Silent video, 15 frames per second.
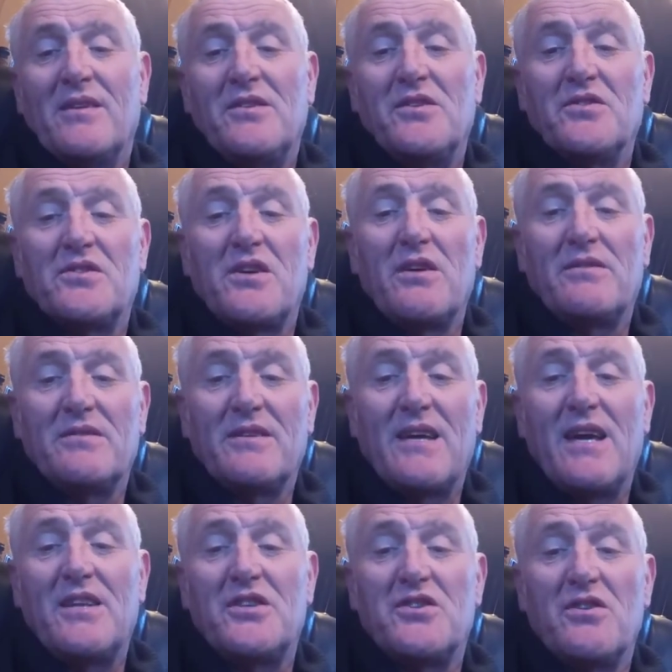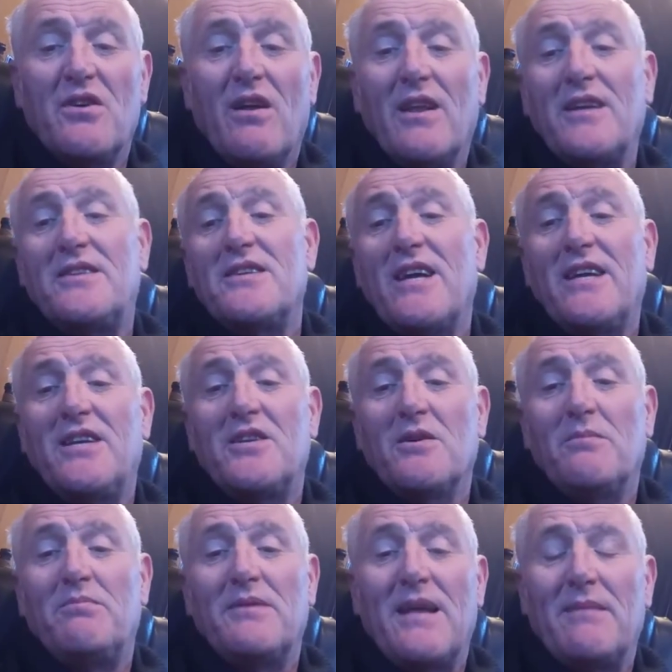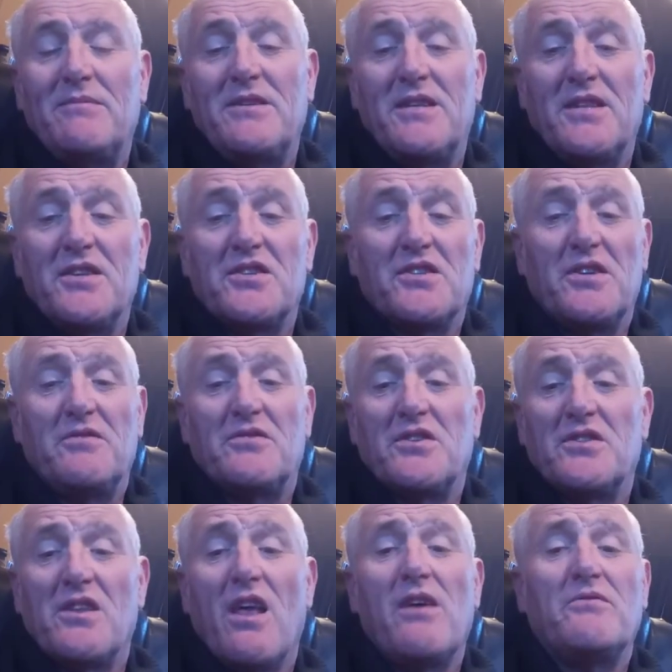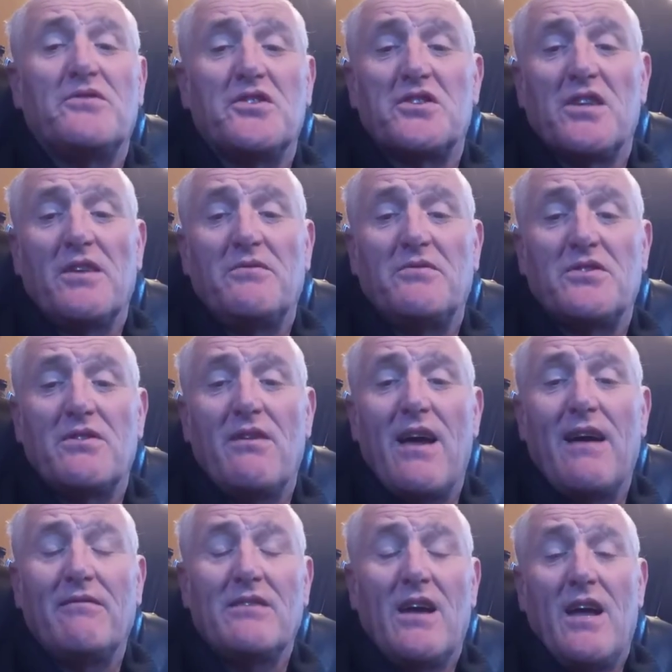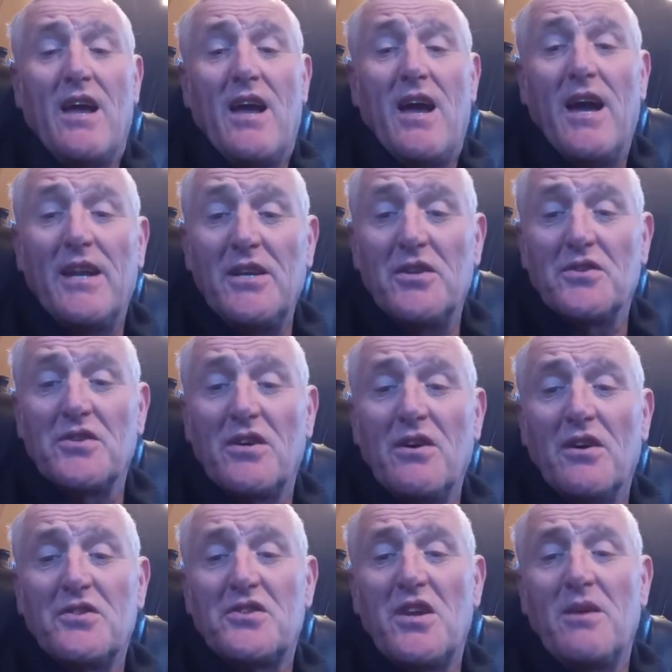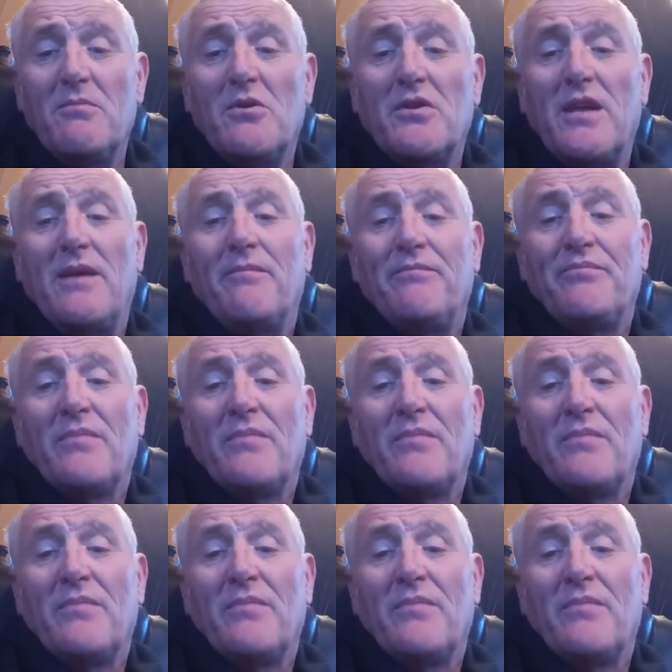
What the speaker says: Just get a trolley, take it up, and empty it in the sluice. There's loads of sluice around, and it doesn't cost no money.